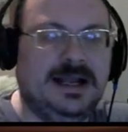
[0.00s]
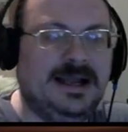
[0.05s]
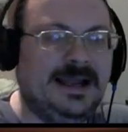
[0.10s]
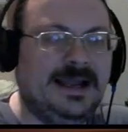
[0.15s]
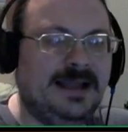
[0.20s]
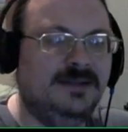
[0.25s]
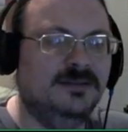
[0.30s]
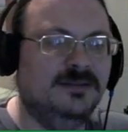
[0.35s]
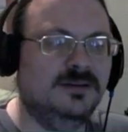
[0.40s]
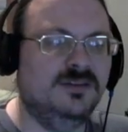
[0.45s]

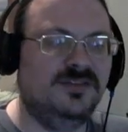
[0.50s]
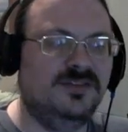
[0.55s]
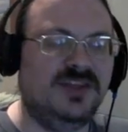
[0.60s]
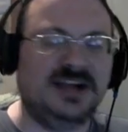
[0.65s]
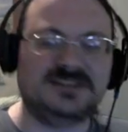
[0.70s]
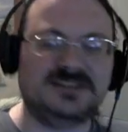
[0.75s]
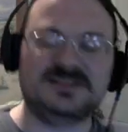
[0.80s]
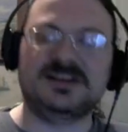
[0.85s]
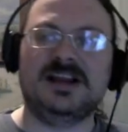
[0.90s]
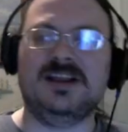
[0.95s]
And
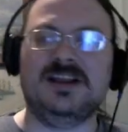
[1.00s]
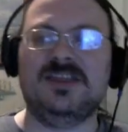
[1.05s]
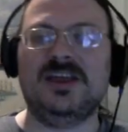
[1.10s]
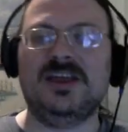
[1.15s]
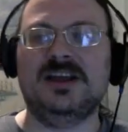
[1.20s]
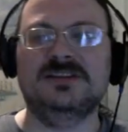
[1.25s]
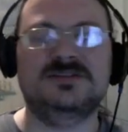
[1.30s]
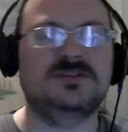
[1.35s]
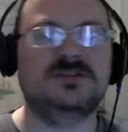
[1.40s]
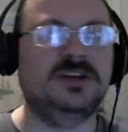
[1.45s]
that's the kind of thing.
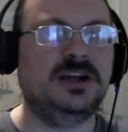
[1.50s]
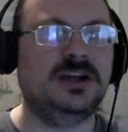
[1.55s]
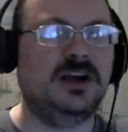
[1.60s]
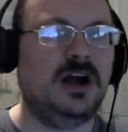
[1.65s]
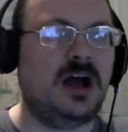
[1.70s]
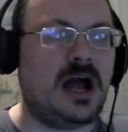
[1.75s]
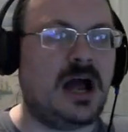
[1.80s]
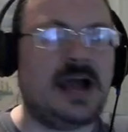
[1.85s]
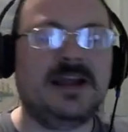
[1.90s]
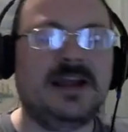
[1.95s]
It's like,
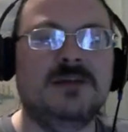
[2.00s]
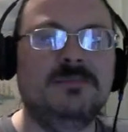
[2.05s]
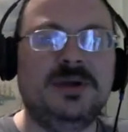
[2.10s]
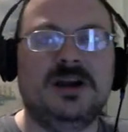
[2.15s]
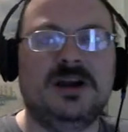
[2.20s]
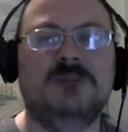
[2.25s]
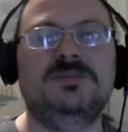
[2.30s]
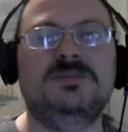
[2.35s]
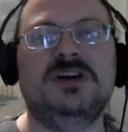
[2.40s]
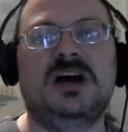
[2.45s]
I can
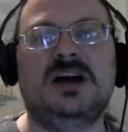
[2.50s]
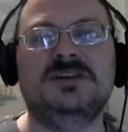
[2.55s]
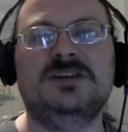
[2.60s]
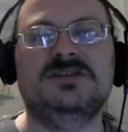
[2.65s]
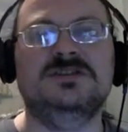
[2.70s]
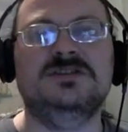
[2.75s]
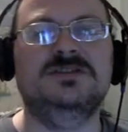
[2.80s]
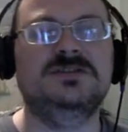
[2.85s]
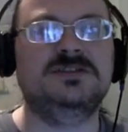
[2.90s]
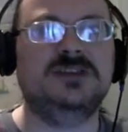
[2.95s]
pick up
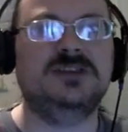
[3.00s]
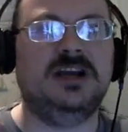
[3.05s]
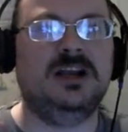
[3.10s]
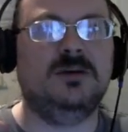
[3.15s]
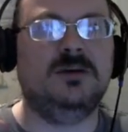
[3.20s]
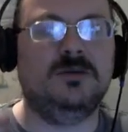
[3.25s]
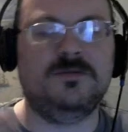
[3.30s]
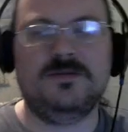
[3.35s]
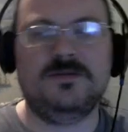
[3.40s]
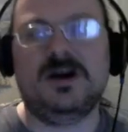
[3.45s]
Tasha's, and
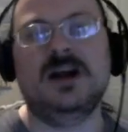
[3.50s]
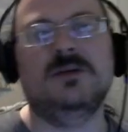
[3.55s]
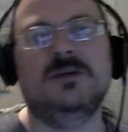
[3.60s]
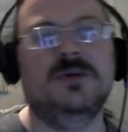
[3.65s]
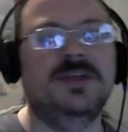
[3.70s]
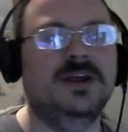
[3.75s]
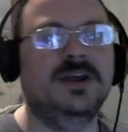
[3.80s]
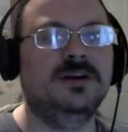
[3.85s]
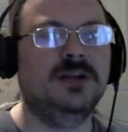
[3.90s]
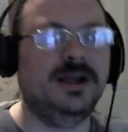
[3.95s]
I'm fine
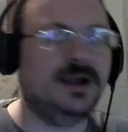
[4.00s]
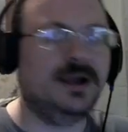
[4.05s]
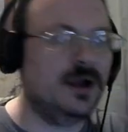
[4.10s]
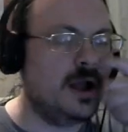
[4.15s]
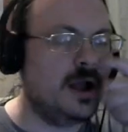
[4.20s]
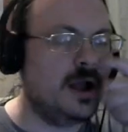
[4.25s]
with it. Like...